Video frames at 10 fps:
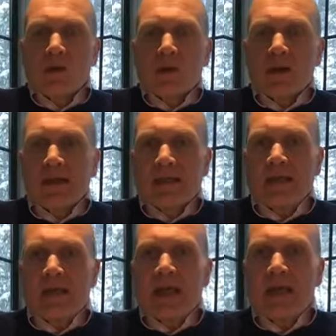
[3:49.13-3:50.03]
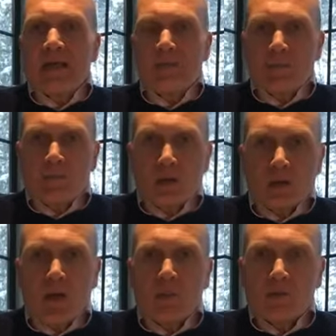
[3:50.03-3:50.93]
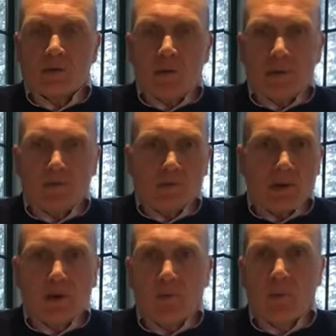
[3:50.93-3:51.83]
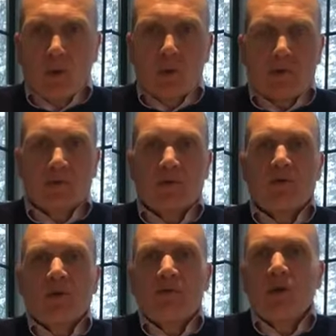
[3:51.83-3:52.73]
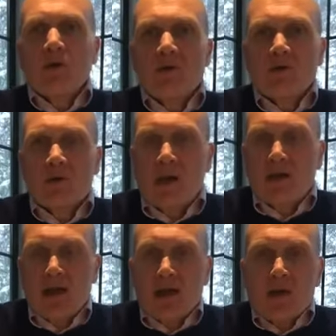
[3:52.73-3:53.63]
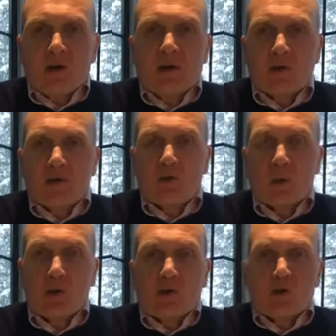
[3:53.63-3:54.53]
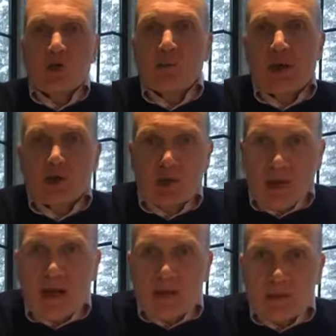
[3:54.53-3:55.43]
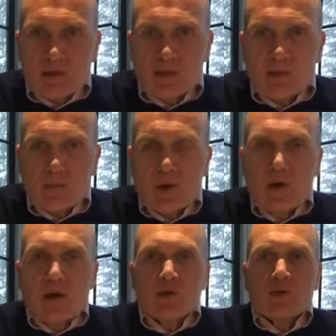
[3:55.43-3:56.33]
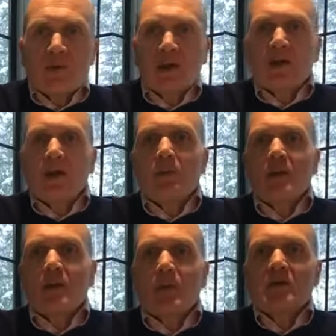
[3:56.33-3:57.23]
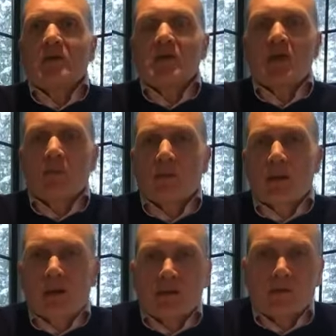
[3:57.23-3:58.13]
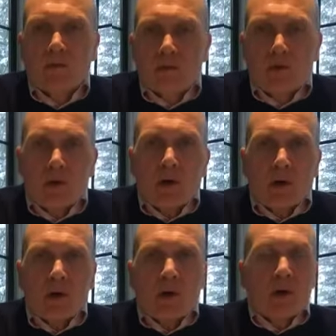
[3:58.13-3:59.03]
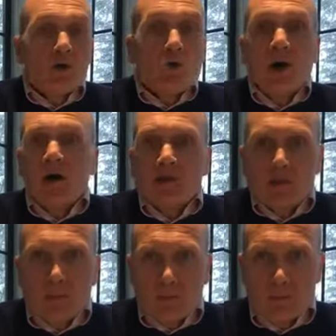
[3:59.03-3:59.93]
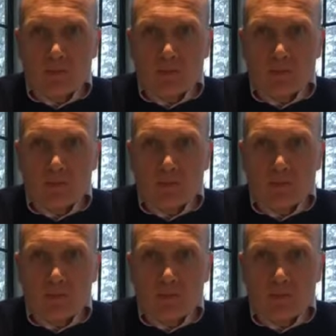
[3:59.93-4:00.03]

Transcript: it then becomes very important for you to focus in on areas where you're specialized. So take a company that might design a product. Are you custom?